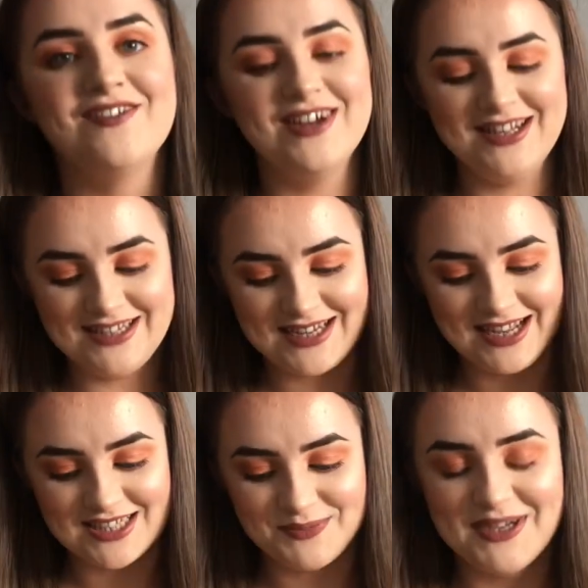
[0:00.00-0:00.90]
I really didn't
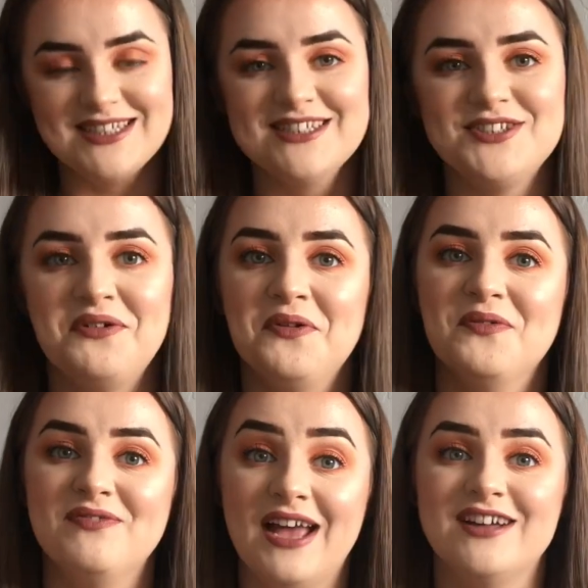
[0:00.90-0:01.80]
expect it so
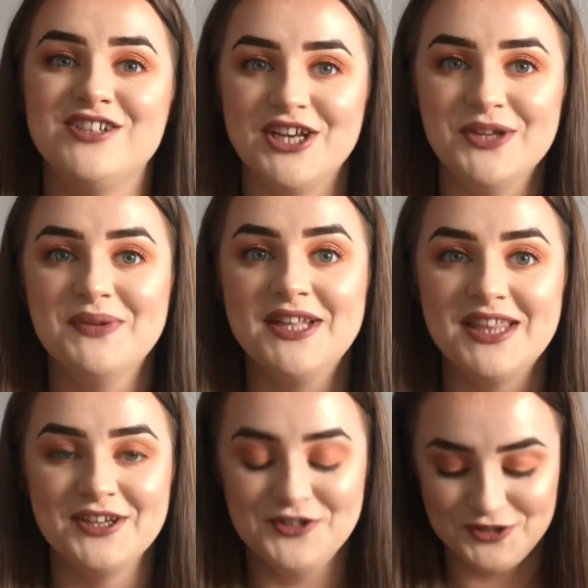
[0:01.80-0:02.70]
yeah genuinely
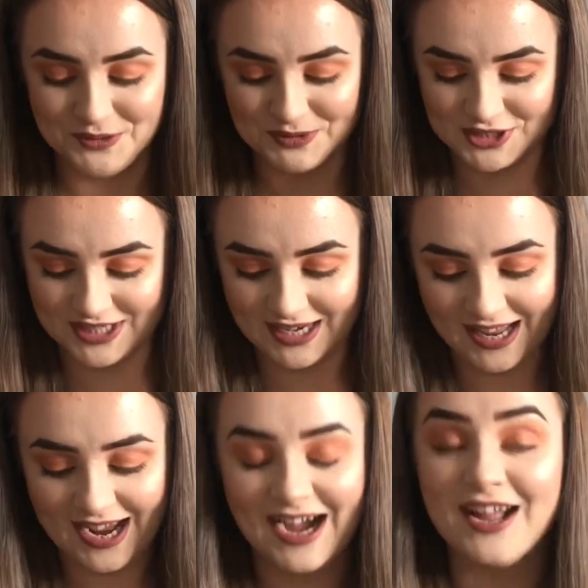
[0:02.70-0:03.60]
thank you so much
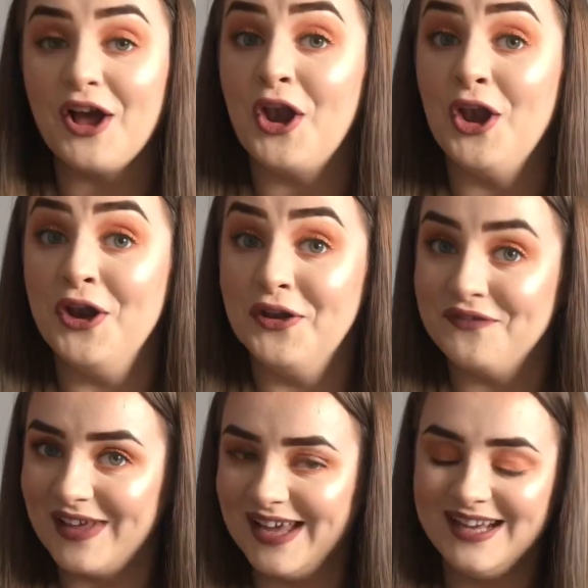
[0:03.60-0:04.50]
Nane I
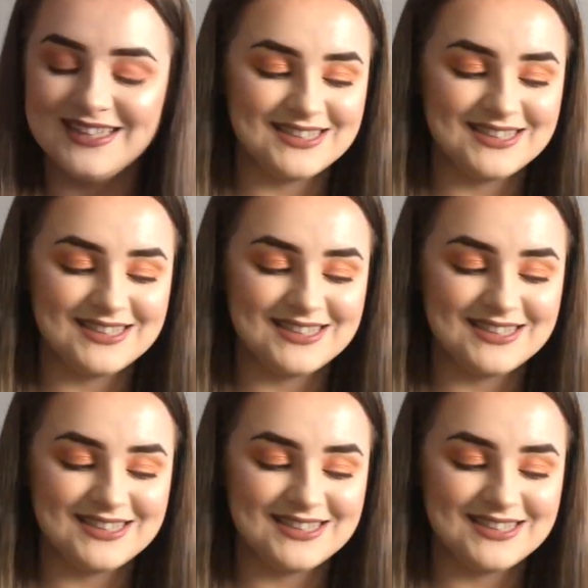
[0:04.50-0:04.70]
love it.